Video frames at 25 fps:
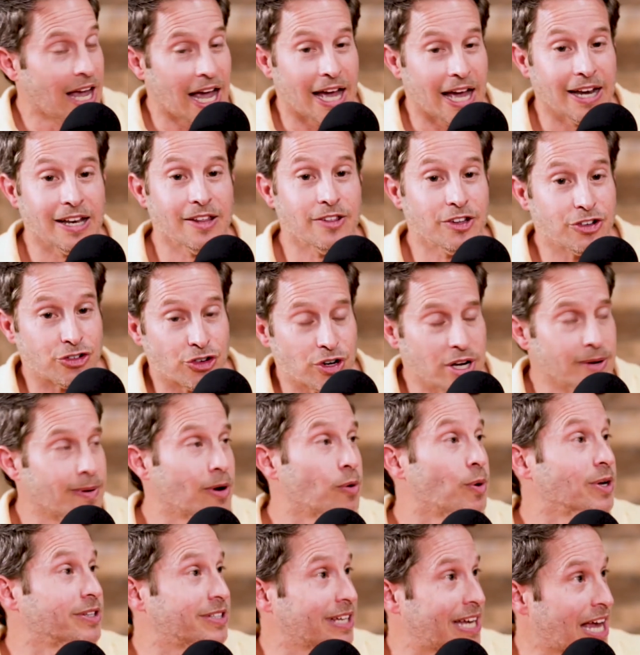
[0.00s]
And in the dream, I
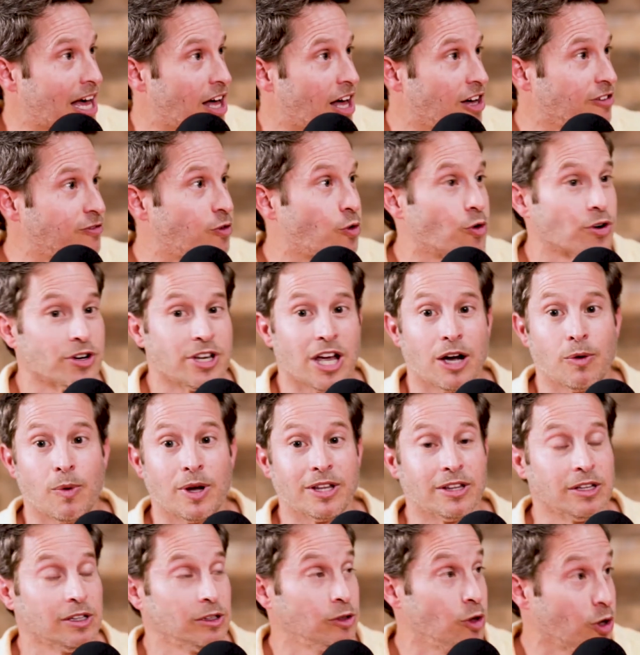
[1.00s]
went to California. I
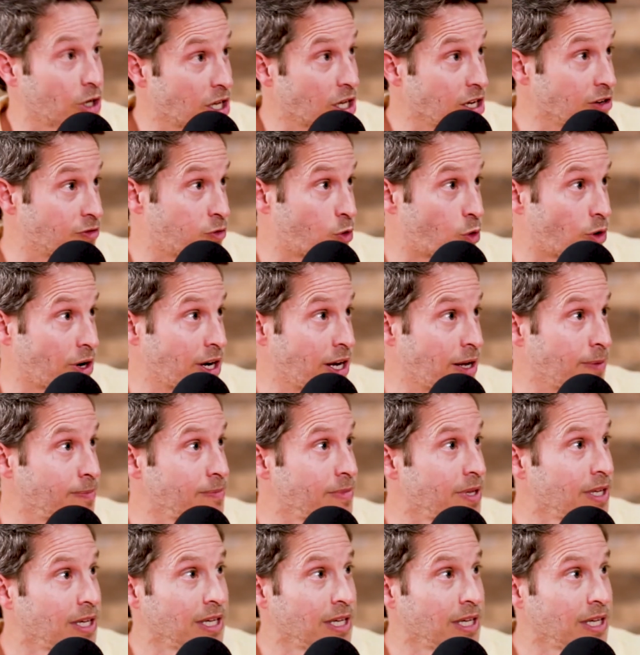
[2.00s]
went looking for him.